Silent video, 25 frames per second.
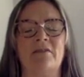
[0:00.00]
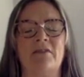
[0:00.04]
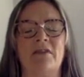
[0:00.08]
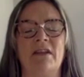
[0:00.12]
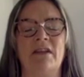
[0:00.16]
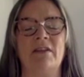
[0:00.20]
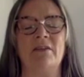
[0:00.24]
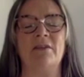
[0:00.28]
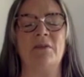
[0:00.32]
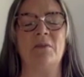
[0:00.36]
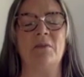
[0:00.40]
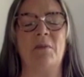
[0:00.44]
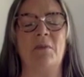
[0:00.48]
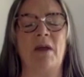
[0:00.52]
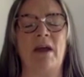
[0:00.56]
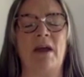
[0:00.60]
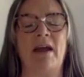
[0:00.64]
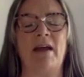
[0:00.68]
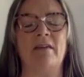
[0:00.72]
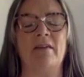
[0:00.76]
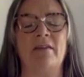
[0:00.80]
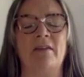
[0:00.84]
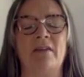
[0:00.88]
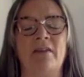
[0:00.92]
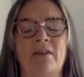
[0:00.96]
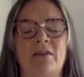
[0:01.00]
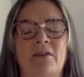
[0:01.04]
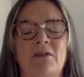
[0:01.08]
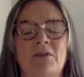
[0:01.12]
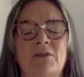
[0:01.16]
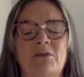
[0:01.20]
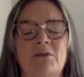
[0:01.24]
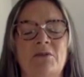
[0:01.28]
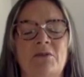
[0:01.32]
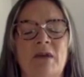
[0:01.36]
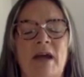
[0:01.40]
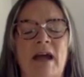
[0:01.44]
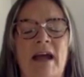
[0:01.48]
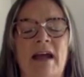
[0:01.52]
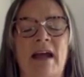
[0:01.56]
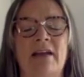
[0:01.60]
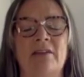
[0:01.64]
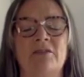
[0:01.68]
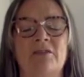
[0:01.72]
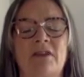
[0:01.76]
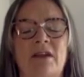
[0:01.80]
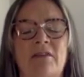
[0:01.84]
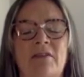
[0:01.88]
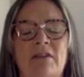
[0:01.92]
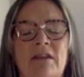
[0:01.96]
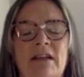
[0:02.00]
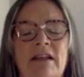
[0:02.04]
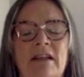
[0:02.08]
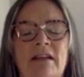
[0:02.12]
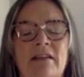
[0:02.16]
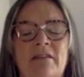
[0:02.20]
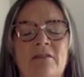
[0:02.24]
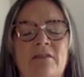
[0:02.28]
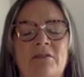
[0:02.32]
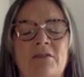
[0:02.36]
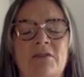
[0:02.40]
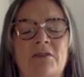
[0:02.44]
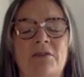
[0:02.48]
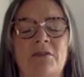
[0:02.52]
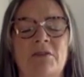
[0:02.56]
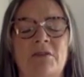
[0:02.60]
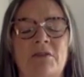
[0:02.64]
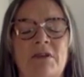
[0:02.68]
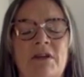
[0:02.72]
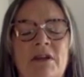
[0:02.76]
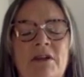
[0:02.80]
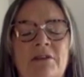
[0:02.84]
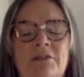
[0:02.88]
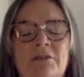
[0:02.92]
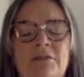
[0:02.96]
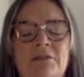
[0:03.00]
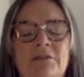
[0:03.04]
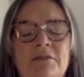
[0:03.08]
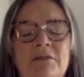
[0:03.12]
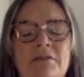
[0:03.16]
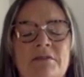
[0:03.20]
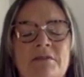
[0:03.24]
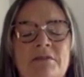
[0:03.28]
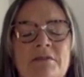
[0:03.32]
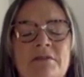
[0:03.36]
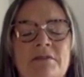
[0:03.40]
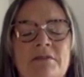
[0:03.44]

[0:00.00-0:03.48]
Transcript: feel the breath, the cool air travelling in through your nose.